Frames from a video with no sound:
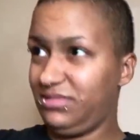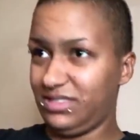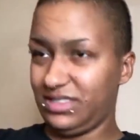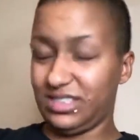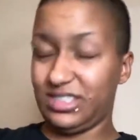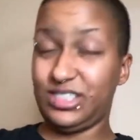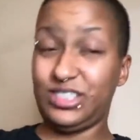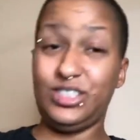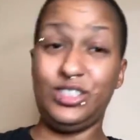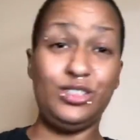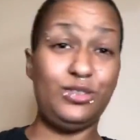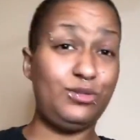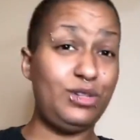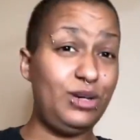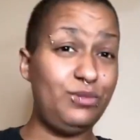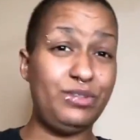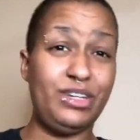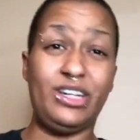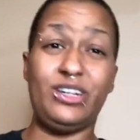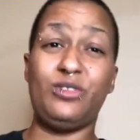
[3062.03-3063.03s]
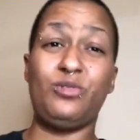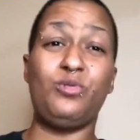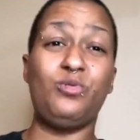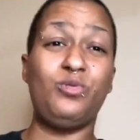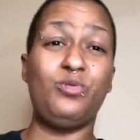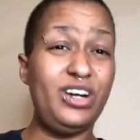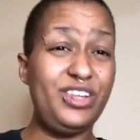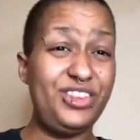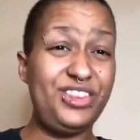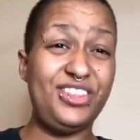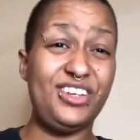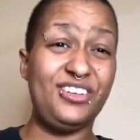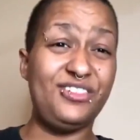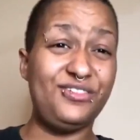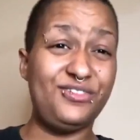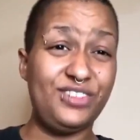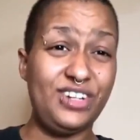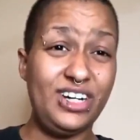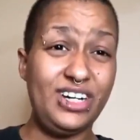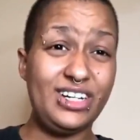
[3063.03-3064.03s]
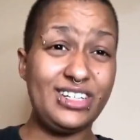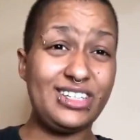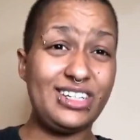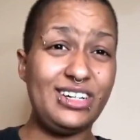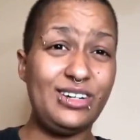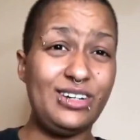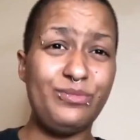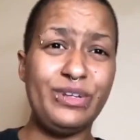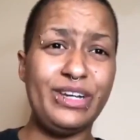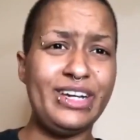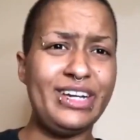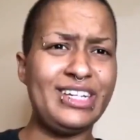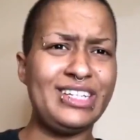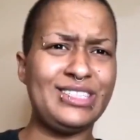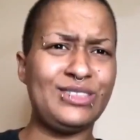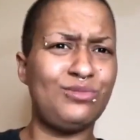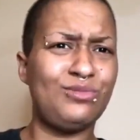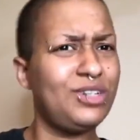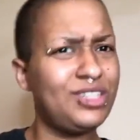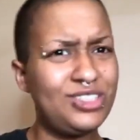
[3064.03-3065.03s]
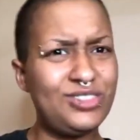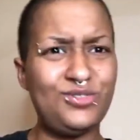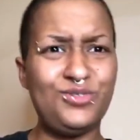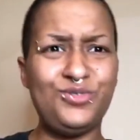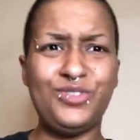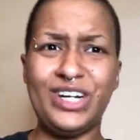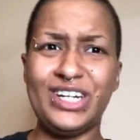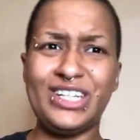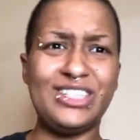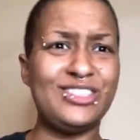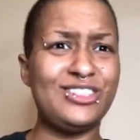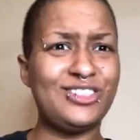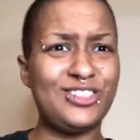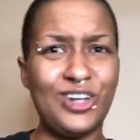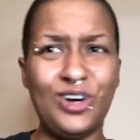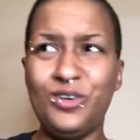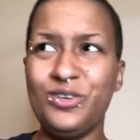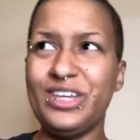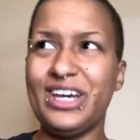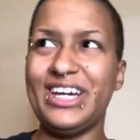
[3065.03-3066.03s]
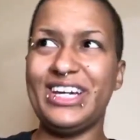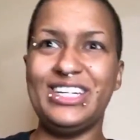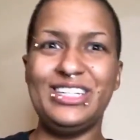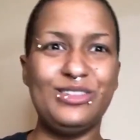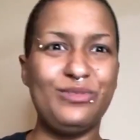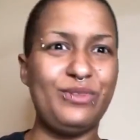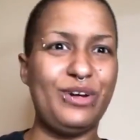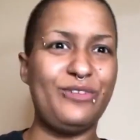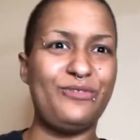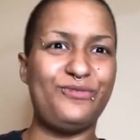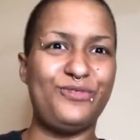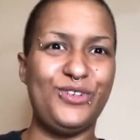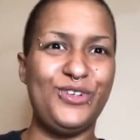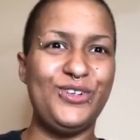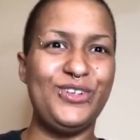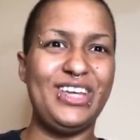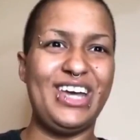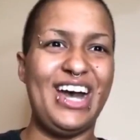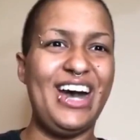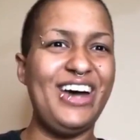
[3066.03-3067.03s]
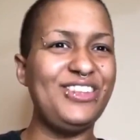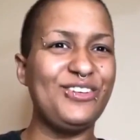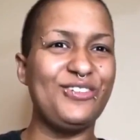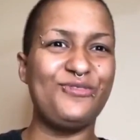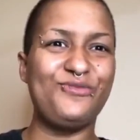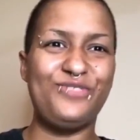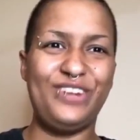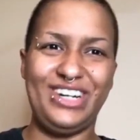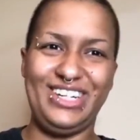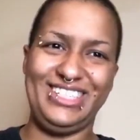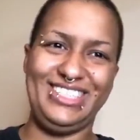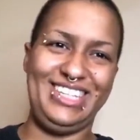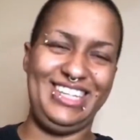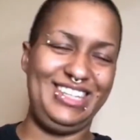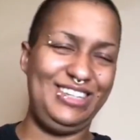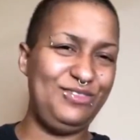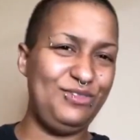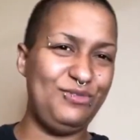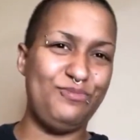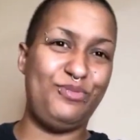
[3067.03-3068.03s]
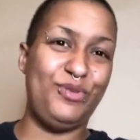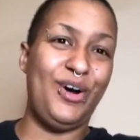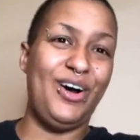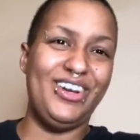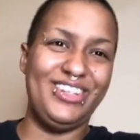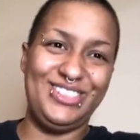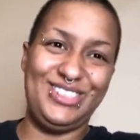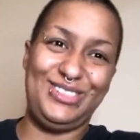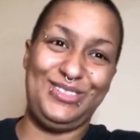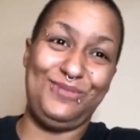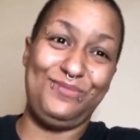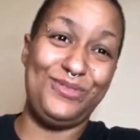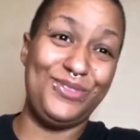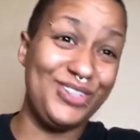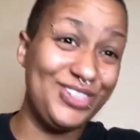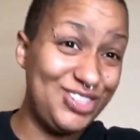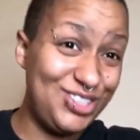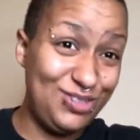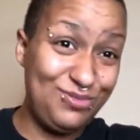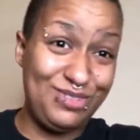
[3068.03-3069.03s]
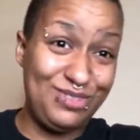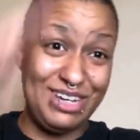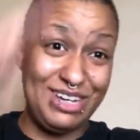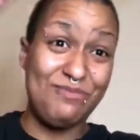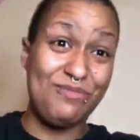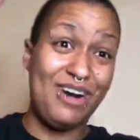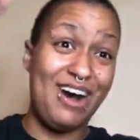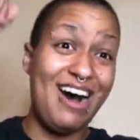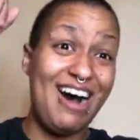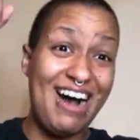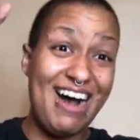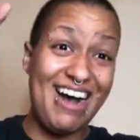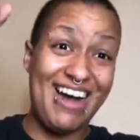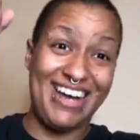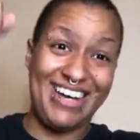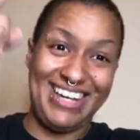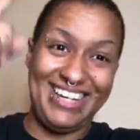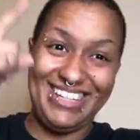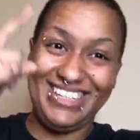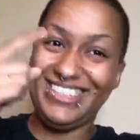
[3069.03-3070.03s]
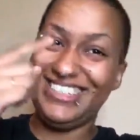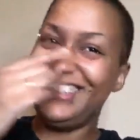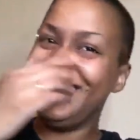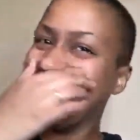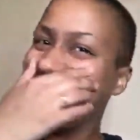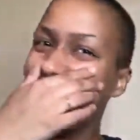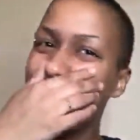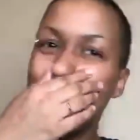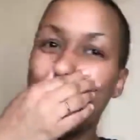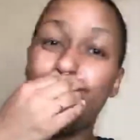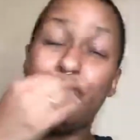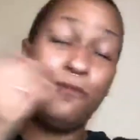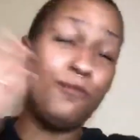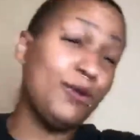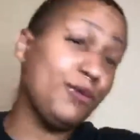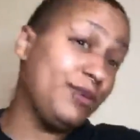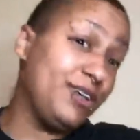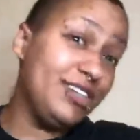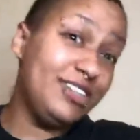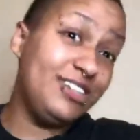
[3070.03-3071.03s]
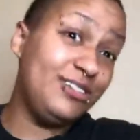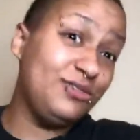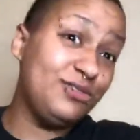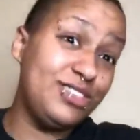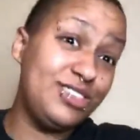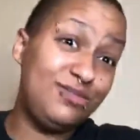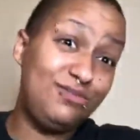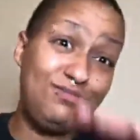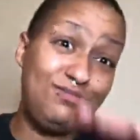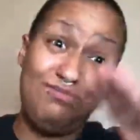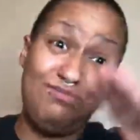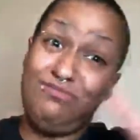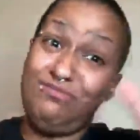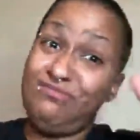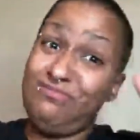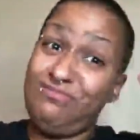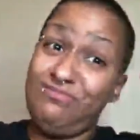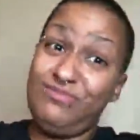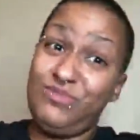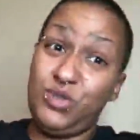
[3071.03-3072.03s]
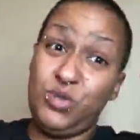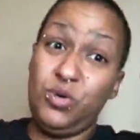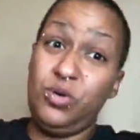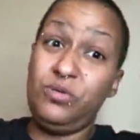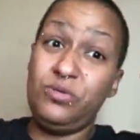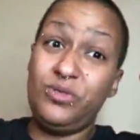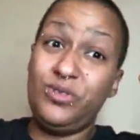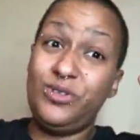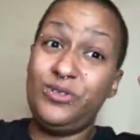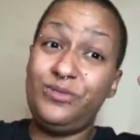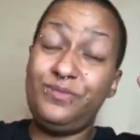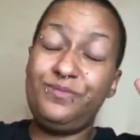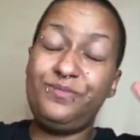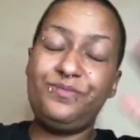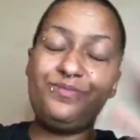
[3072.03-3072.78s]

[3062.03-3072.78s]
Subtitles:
excuse me, I'm like, what the fuck? I'm like, as much fucking salt I eat in my food, how the fuck is that even possible? It should be up high. But apparently it was normal